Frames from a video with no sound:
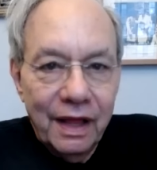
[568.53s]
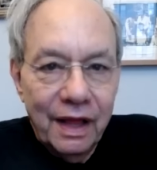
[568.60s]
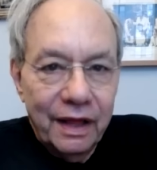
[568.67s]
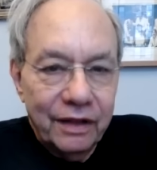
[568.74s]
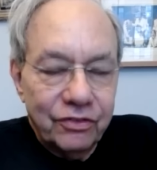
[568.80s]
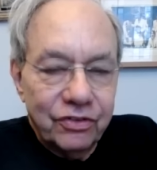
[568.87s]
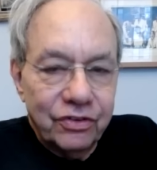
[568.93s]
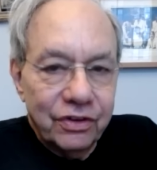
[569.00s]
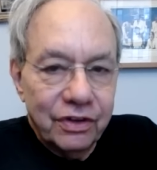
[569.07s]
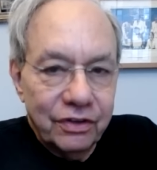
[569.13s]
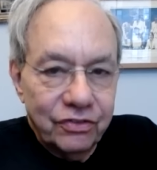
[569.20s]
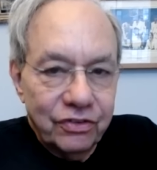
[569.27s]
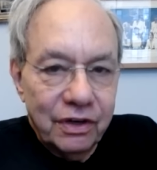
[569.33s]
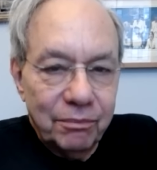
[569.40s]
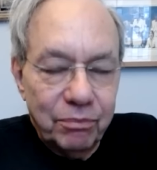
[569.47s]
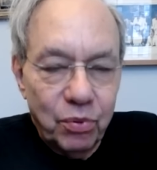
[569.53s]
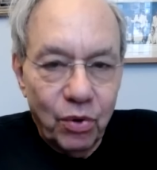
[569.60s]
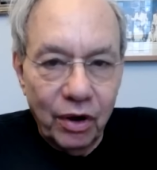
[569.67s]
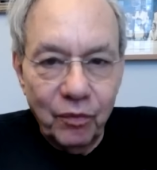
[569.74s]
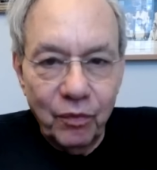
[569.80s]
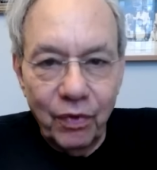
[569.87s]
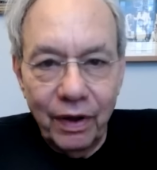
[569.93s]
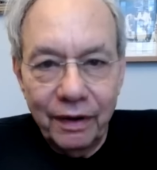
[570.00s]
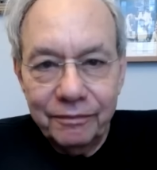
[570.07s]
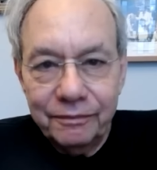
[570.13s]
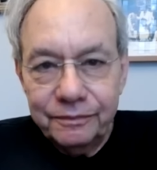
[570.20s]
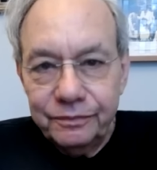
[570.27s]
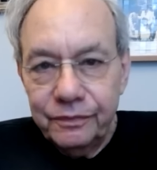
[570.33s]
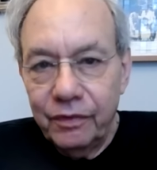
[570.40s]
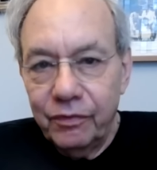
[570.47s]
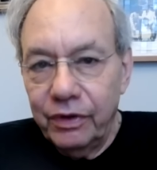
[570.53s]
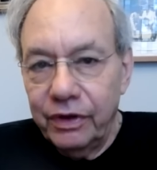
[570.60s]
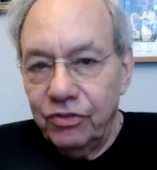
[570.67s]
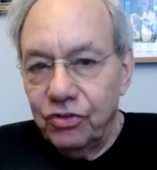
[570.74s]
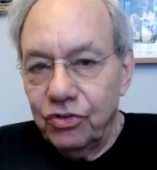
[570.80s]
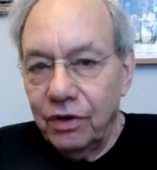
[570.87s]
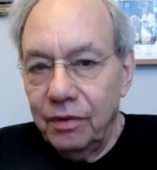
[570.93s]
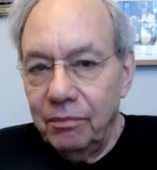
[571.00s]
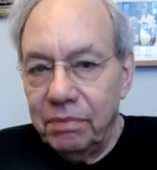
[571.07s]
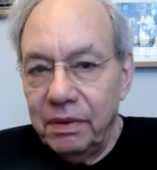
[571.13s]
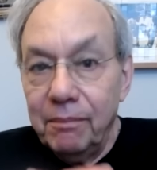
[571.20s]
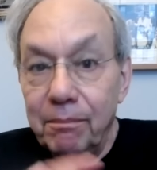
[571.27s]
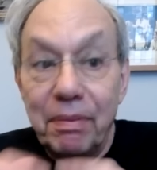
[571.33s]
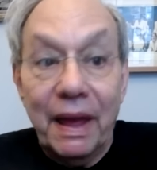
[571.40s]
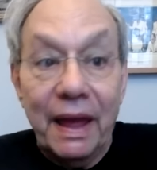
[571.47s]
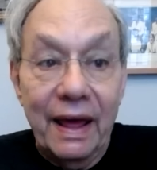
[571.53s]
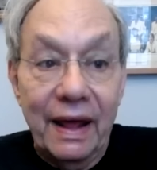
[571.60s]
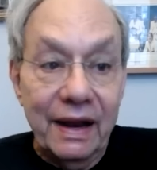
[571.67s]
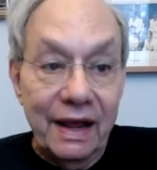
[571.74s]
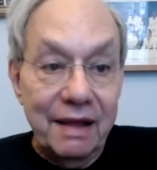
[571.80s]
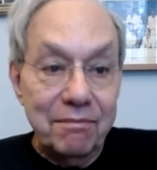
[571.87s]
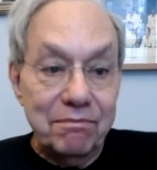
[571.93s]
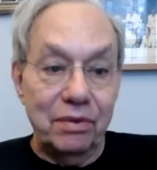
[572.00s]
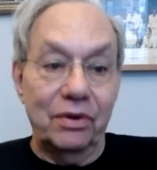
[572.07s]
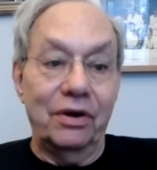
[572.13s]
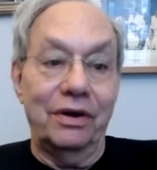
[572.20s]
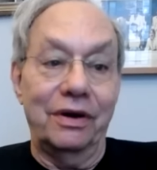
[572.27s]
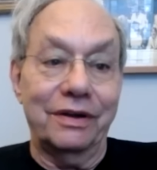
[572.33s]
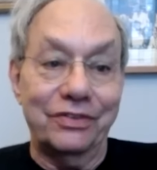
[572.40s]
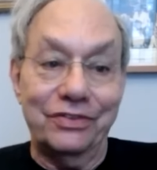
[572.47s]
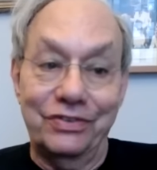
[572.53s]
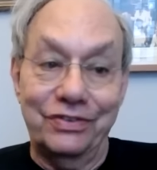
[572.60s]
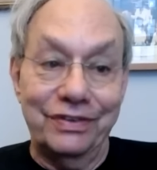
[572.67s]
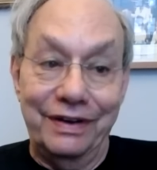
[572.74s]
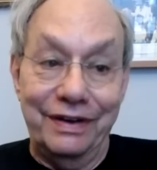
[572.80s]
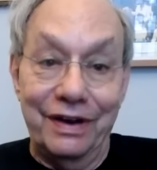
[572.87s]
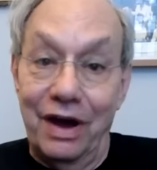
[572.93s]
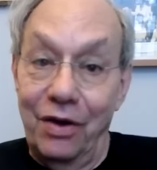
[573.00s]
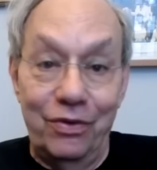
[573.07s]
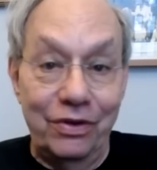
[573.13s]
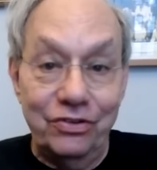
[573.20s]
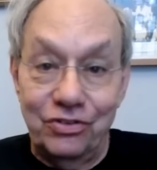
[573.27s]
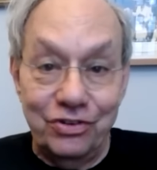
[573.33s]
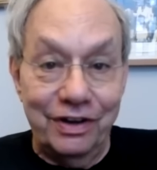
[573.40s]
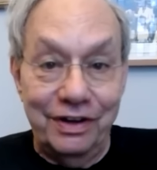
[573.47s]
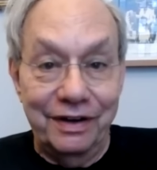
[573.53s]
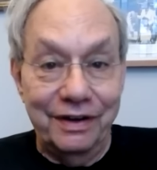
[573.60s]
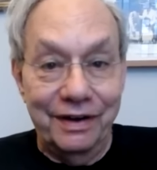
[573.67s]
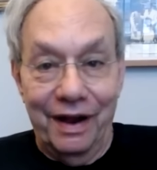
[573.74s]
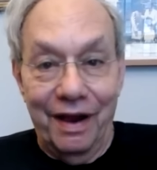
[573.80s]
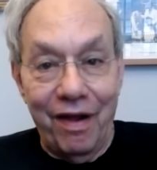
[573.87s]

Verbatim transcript: it's an important one. We shouldn't be banning books. No, we shouldn't.